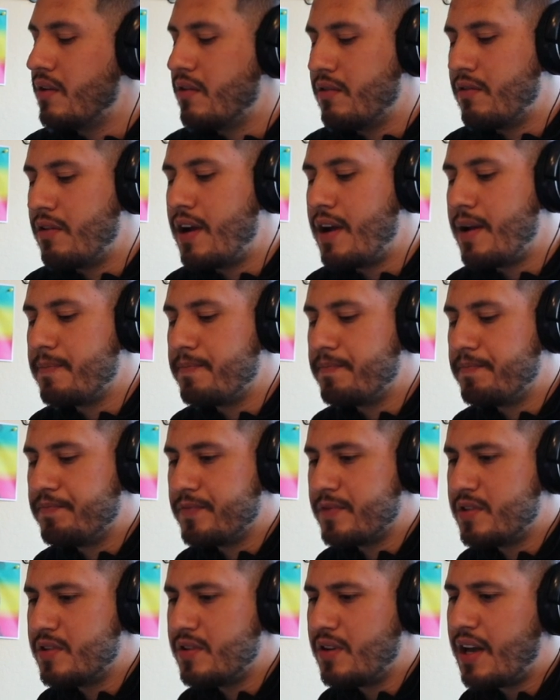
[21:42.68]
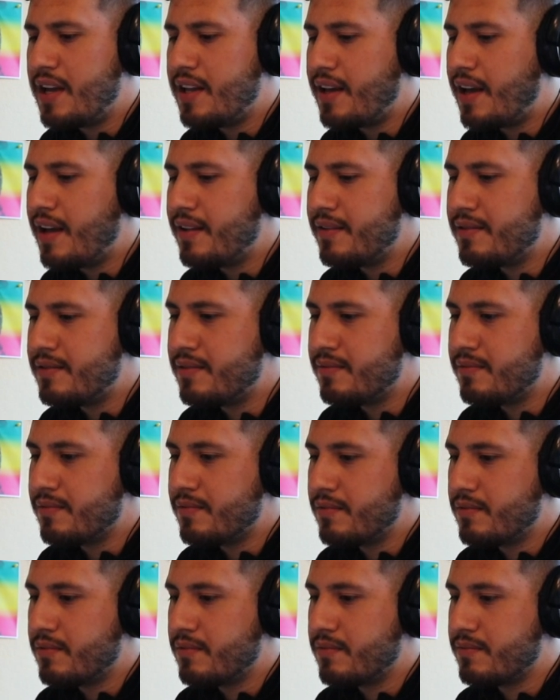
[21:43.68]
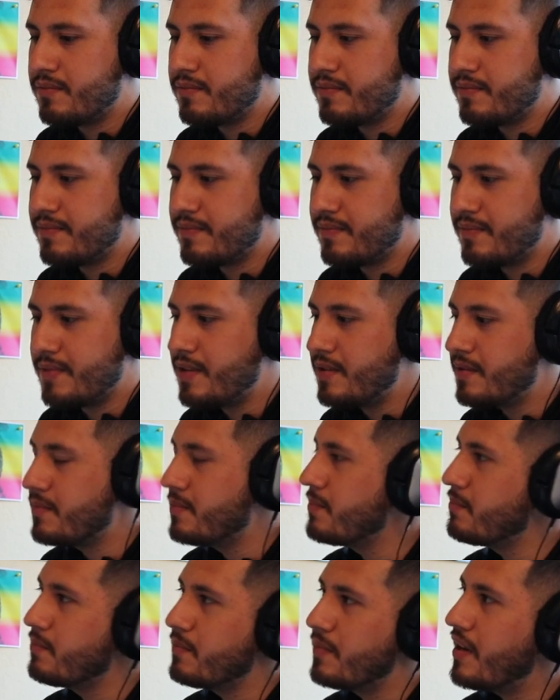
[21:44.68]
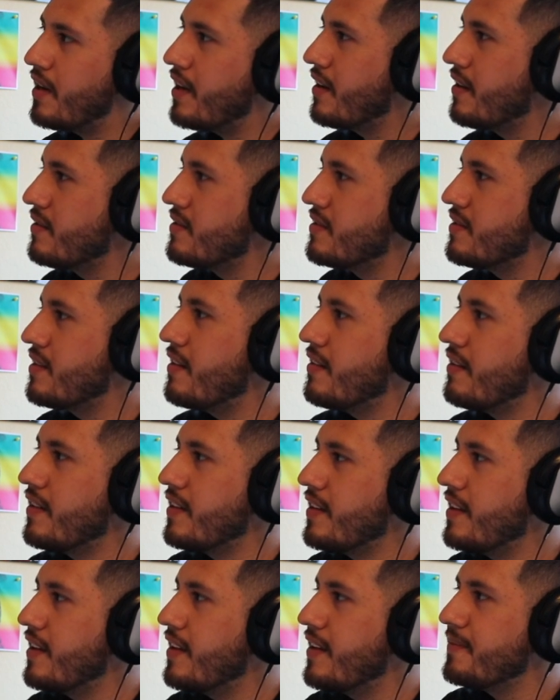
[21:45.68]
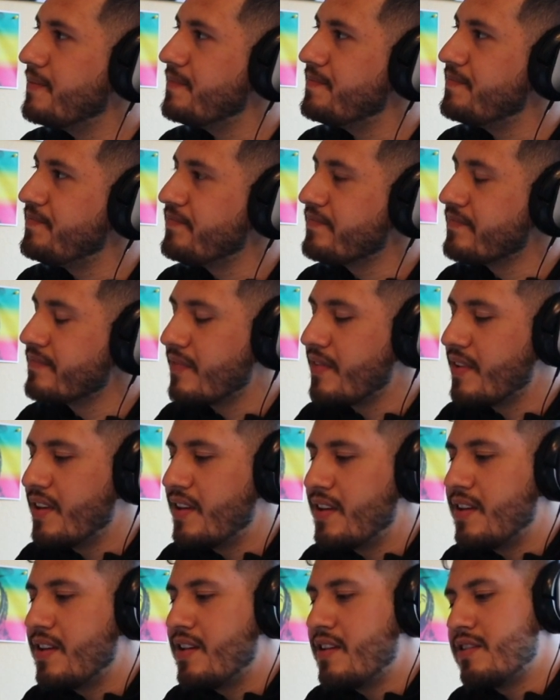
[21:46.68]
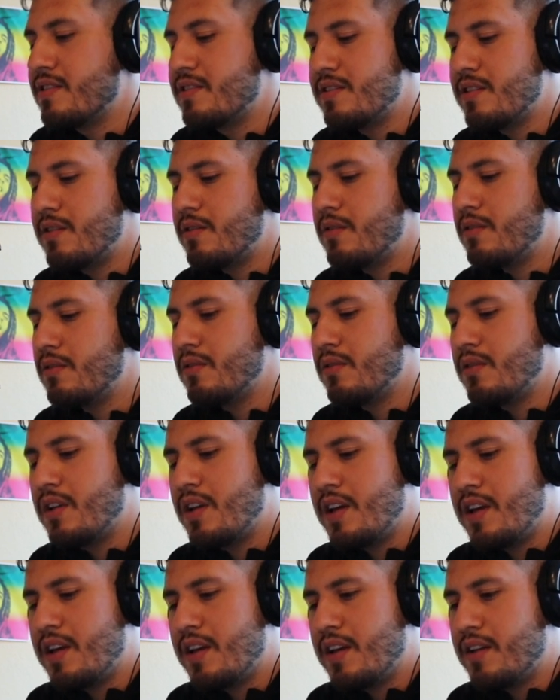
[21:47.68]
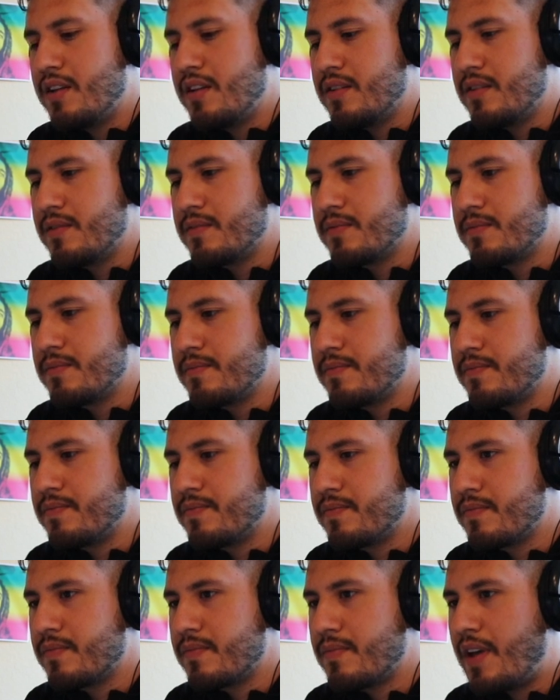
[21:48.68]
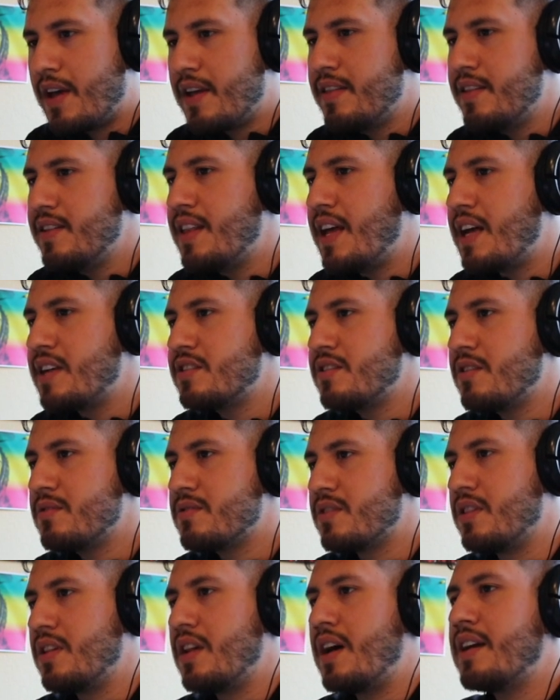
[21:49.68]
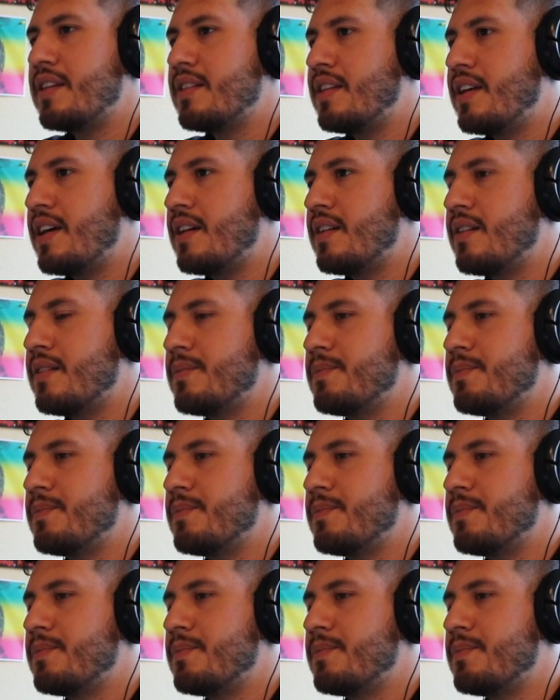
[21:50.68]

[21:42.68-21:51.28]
Right. So there I go stuttering again. So I think that shows a lot that